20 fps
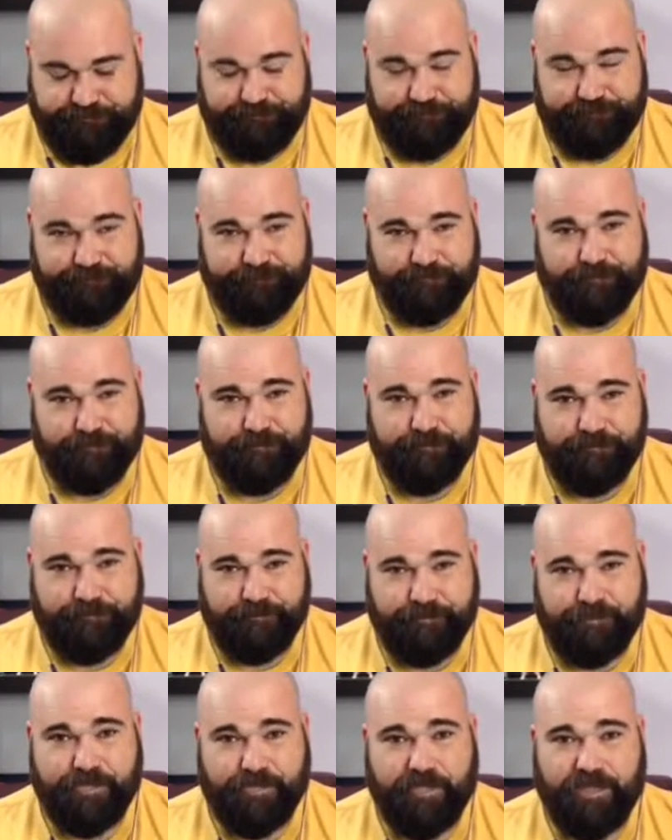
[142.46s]

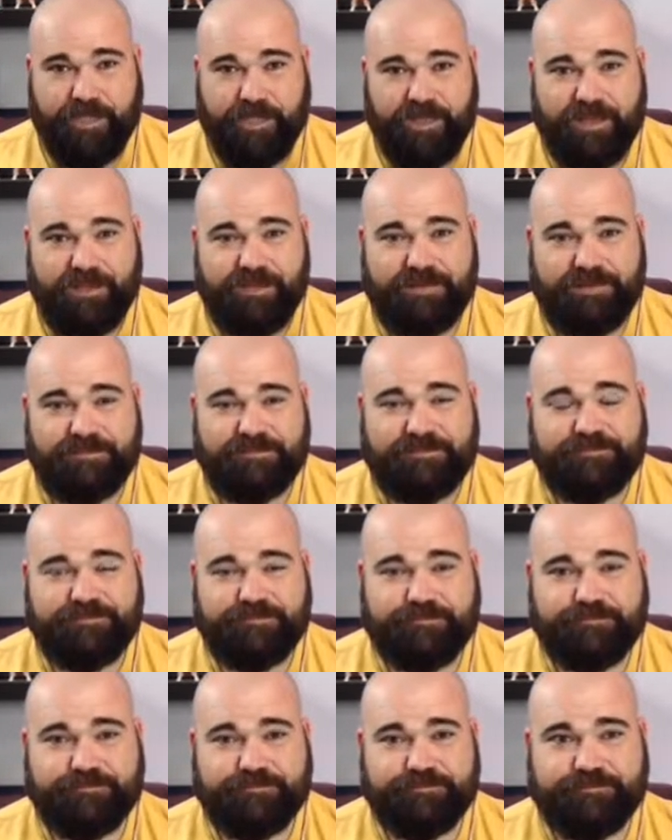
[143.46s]

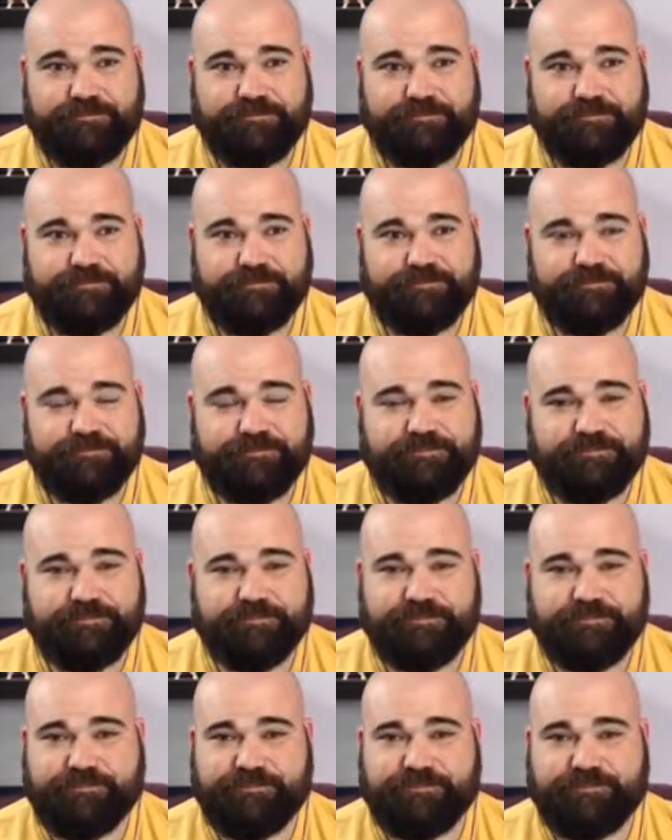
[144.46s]

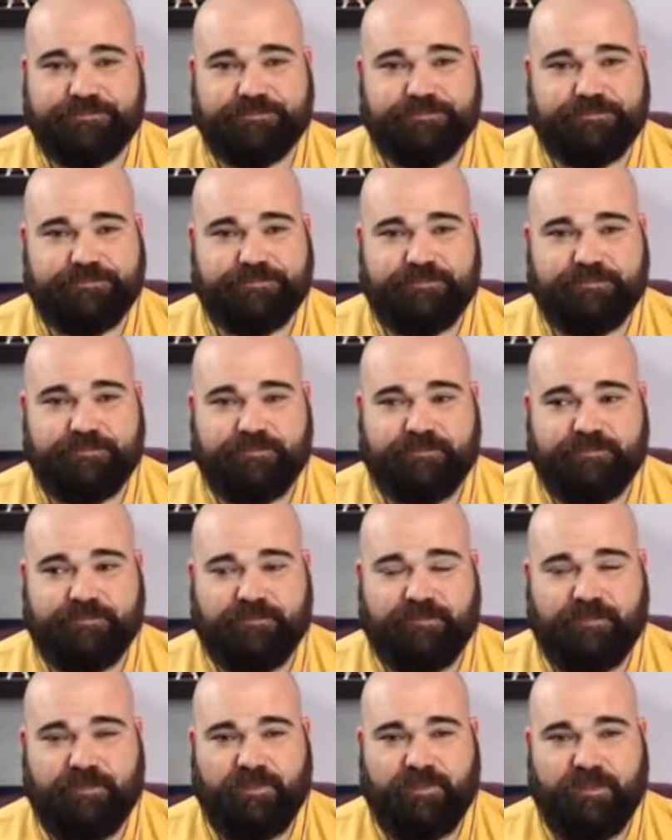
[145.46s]

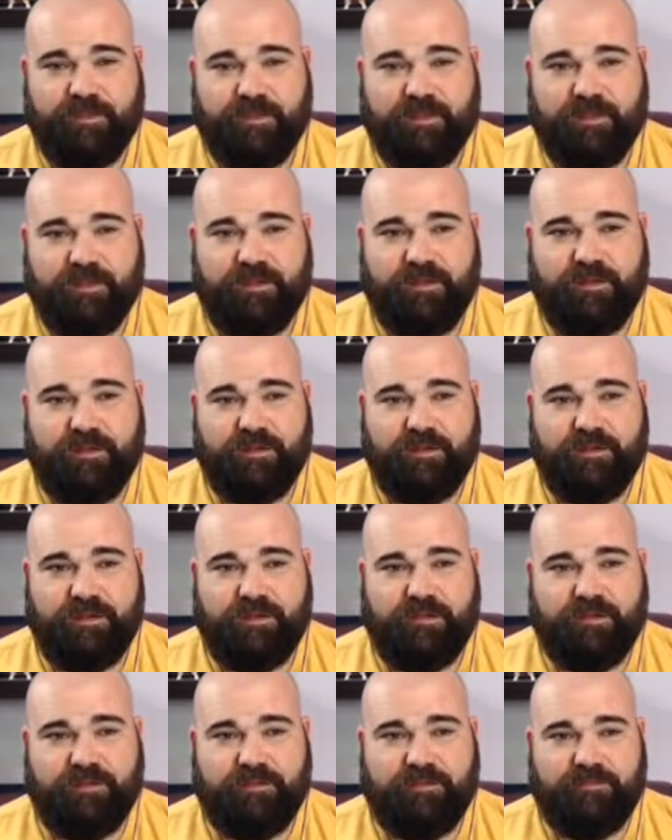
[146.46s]

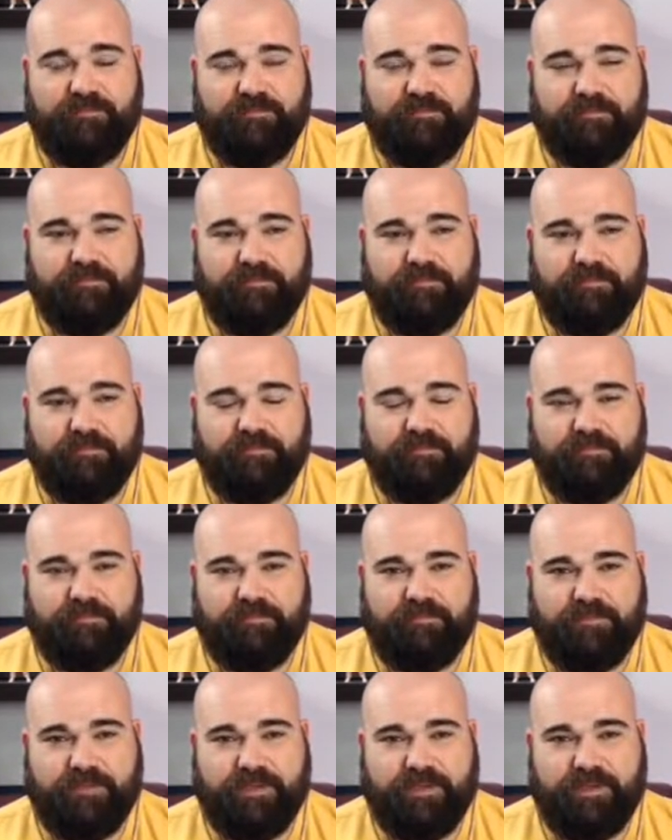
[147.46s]

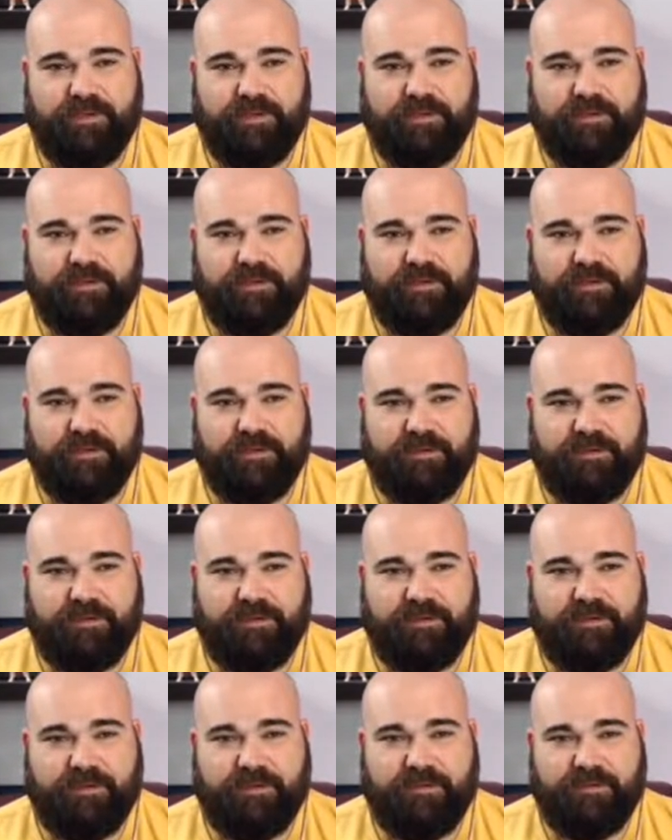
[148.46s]

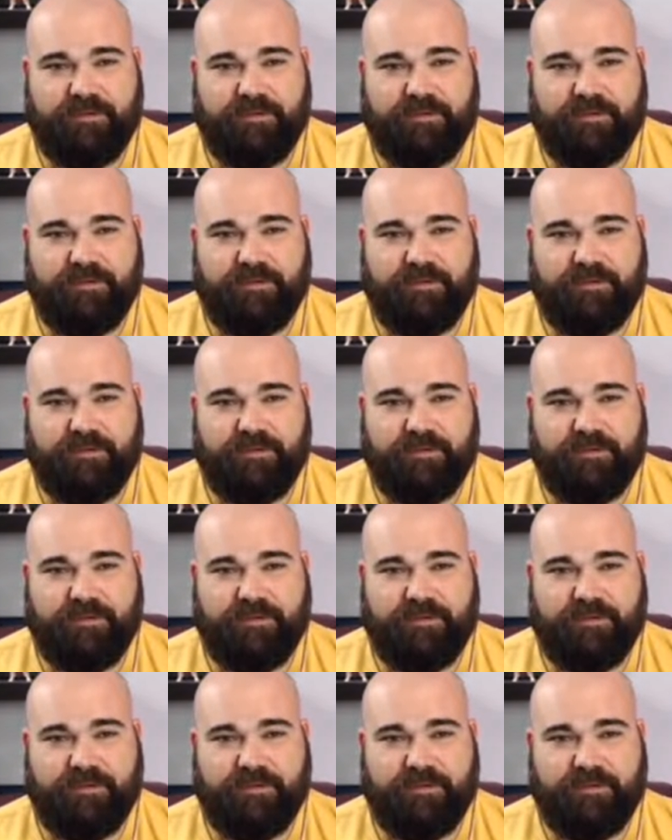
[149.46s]
No words are spoken by the person on screen.